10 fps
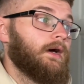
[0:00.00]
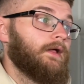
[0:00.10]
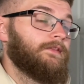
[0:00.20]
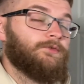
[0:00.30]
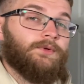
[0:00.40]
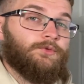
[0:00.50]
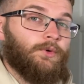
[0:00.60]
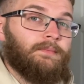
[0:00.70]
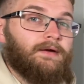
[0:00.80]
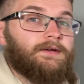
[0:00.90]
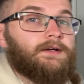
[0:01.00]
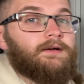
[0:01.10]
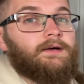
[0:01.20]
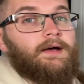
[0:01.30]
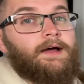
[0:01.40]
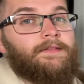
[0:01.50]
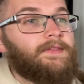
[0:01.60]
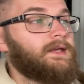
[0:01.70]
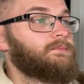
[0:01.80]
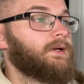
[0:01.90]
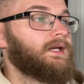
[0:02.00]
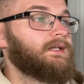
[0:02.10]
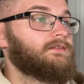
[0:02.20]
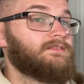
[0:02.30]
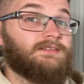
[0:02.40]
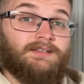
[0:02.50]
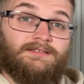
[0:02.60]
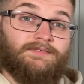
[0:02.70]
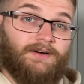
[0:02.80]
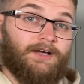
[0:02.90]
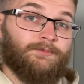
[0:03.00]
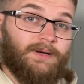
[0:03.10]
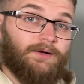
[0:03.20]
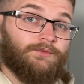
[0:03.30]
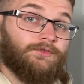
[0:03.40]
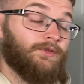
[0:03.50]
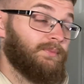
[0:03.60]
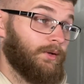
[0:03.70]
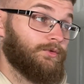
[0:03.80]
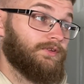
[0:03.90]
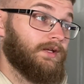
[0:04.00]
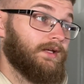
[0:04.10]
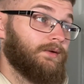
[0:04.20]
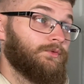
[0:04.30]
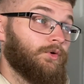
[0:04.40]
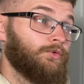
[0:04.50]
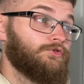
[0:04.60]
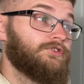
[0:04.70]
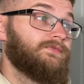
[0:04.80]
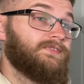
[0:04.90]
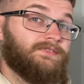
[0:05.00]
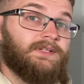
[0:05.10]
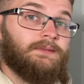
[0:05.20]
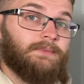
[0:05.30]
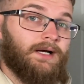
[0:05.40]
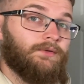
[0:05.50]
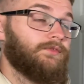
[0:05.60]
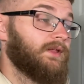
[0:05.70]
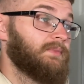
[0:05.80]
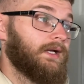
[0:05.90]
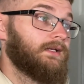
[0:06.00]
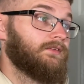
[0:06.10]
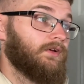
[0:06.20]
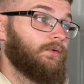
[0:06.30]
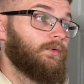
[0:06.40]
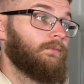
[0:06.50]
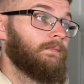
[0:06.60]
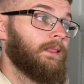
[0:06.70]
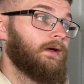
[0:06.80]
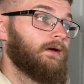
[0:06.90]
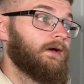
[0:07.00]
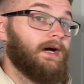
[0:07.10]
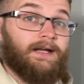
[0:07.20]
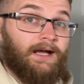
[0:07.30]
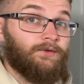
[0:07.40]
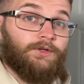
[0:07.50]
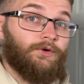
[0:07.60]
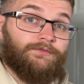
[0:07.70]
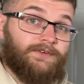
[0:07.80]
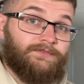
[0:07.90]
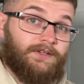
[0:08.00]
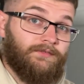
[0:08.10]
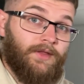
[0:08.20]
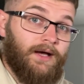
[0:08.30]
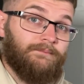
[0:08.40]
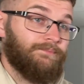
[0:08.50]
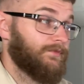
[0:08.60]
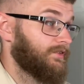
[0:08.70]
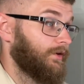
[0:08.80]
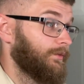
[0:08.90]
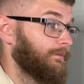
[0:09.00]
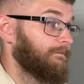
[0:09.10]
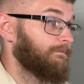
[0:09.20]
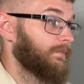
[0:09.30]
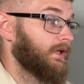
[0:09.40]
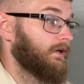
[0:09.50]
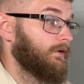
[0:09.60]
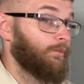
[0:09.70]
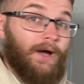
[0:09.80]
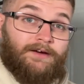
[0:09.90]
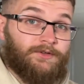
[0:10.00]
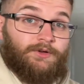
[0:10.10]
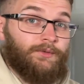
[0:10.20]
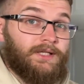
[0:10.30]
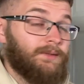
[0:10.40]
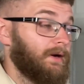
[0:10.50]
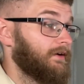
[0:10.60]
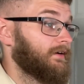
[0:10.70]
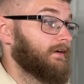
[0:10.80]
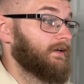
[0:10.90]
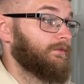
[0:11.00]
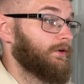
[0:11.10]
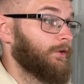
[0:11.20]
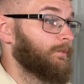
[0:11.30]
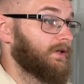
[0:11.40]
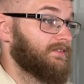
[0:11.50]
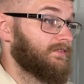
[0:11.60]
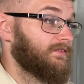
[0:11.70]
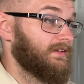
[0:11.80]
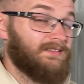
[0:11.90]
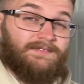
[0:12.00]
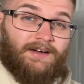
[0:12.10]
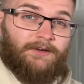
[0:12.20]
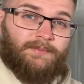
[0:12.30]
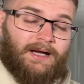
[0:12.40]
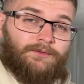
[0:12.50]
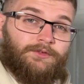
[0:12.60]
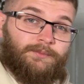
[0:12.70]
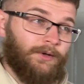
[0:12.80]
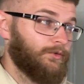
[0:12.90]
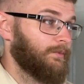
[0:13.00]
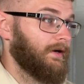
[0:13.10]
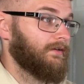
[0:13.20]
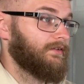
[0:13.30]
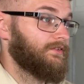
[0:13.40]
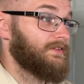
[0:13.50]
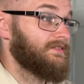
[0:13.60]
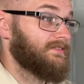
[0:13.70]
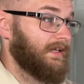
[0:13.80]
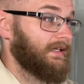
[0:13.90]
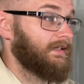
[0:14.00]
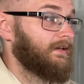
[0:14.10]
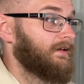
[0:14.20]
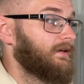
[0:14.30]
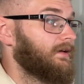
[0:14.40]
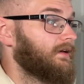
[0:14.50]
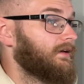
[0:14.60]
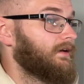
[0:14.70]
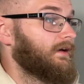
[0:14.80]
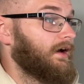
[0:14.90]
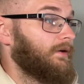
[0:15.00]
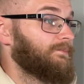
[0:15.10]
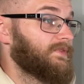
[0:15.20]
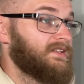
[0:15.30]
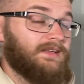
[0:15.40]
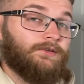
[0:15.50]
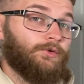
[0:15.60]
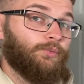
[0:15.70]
This went to America and they paid £65 to post it. It was £115 they paid in total, and I only got 50 of that. So where it's going in America, I don't know, because £65 to post to America is insane. This ended up